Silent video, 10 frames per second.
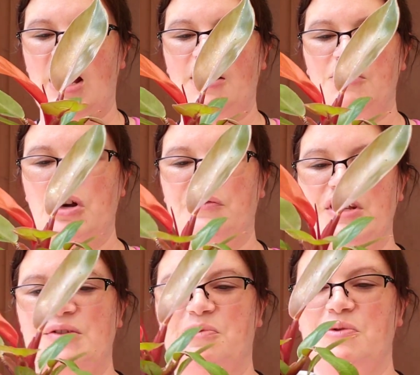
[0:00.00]
I don't know if
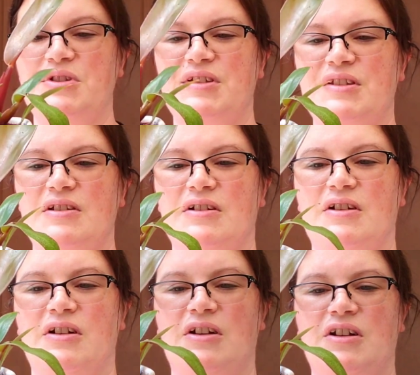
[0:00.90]
these roots
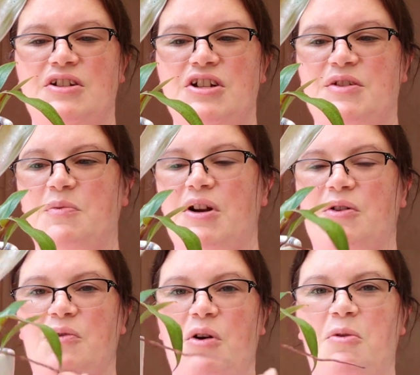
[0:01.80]
just want
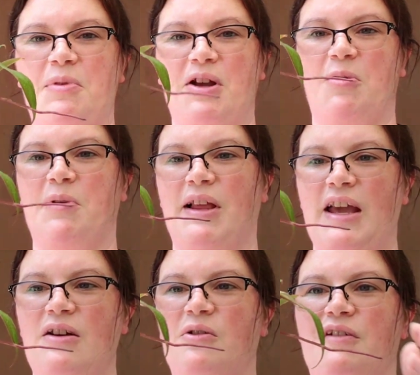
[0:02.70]
to grow a bigger
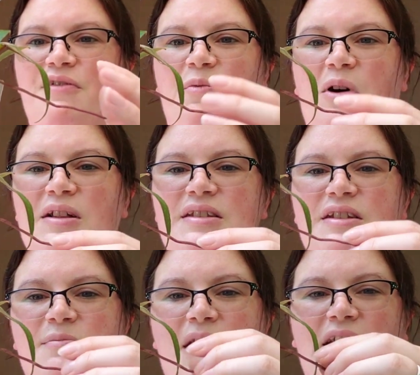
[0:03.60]
plant or if it
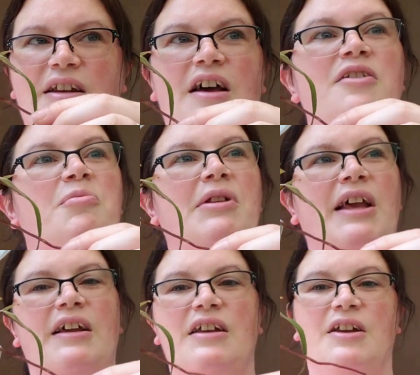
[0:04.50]
wants to make another
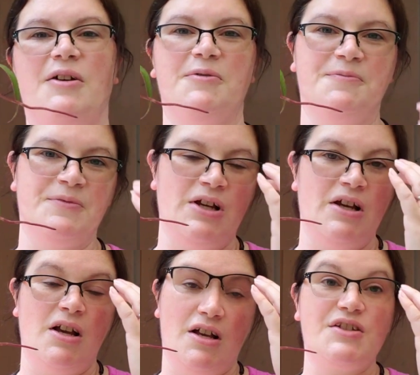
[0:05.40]
plant, you know.
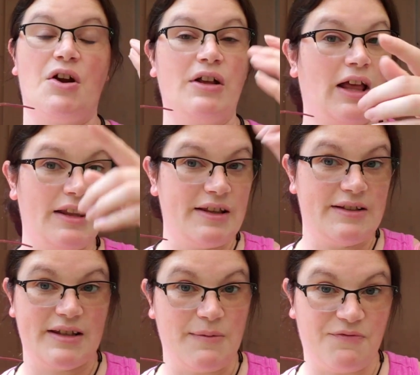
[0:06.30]
Sorry, a lot of
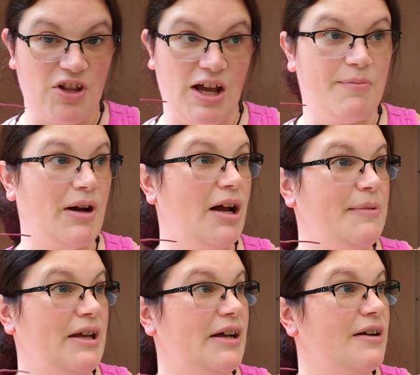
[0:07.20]
things keep flying by
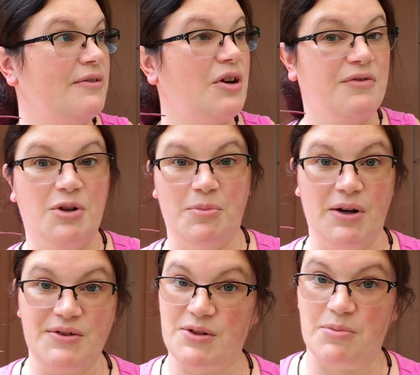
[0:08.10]
me. I don't know if they're
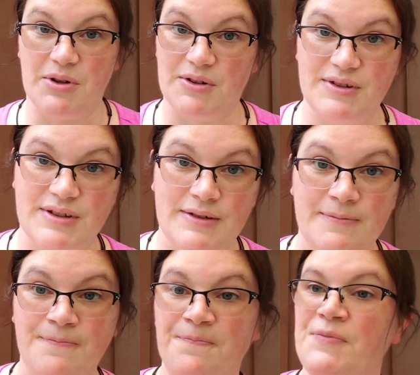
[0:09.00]
bugs or birds.
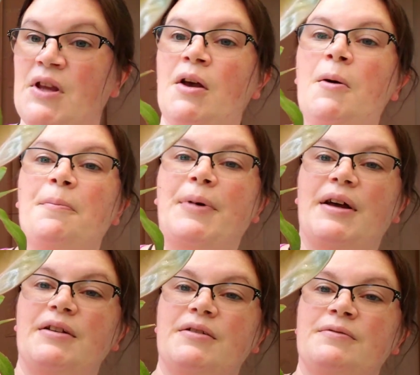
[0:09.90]
But,